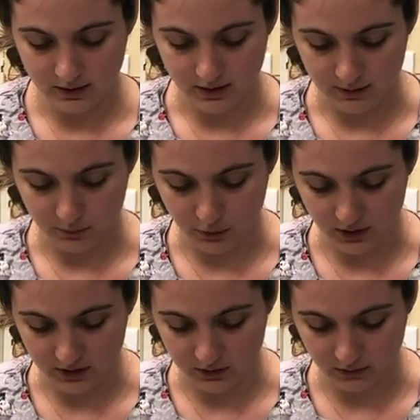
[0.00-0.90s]
and put
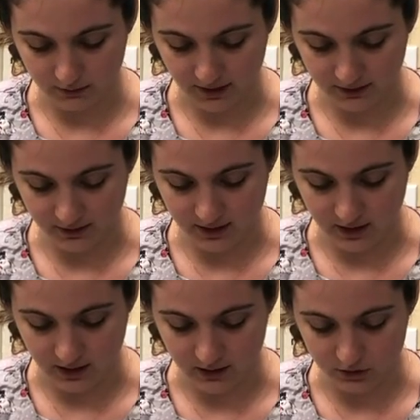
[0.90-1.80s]
it directly
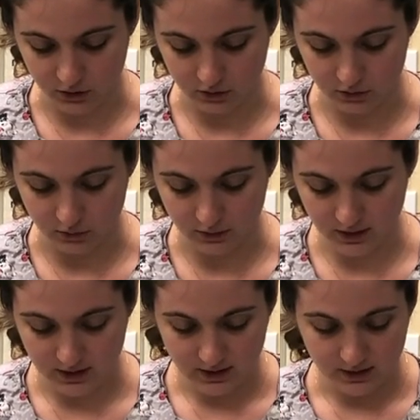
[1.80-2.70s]
onto
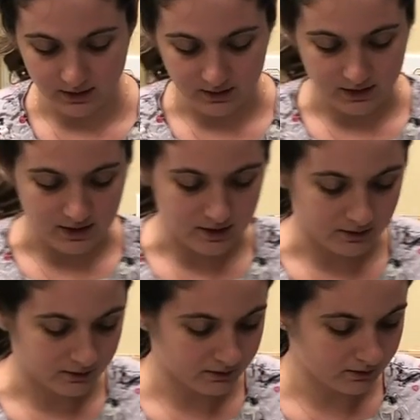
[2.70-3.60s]
the
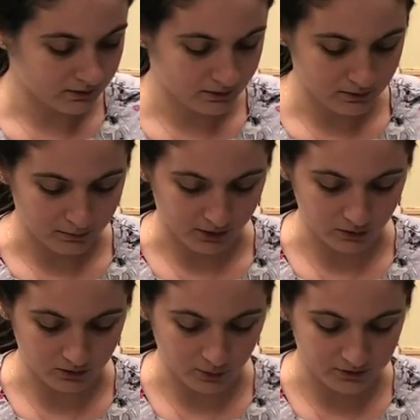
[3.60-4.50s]

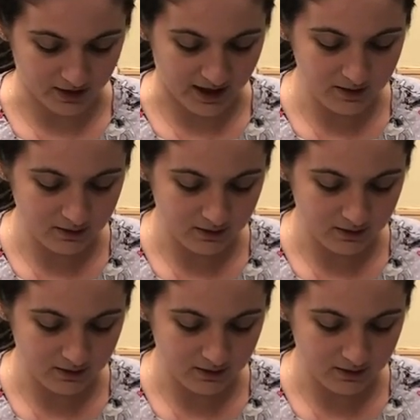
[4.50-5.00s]
microscope slide.